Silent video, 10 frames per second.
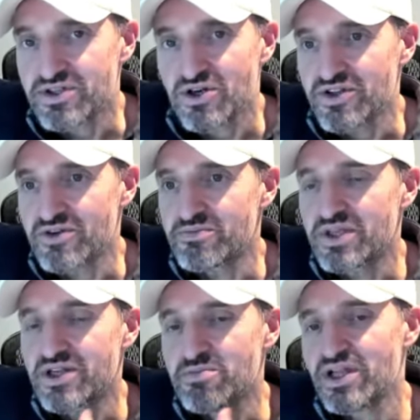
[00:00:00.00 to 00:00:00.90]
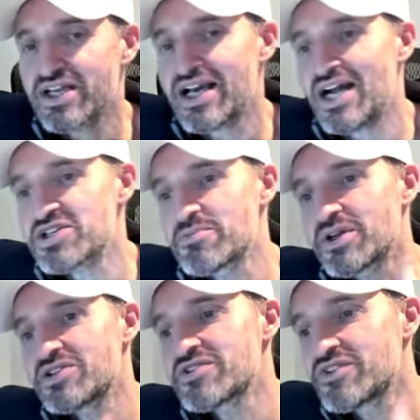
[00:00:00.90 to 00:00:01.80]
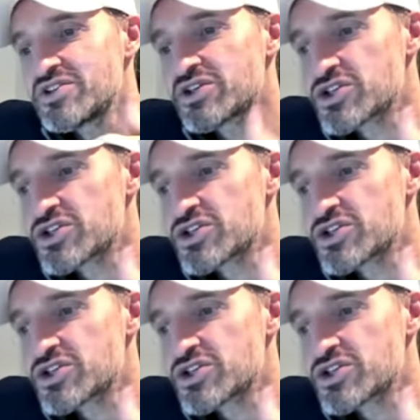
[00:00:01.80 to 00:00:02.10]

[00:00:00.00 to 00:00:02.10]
You know, they're, they're playing catch up because of these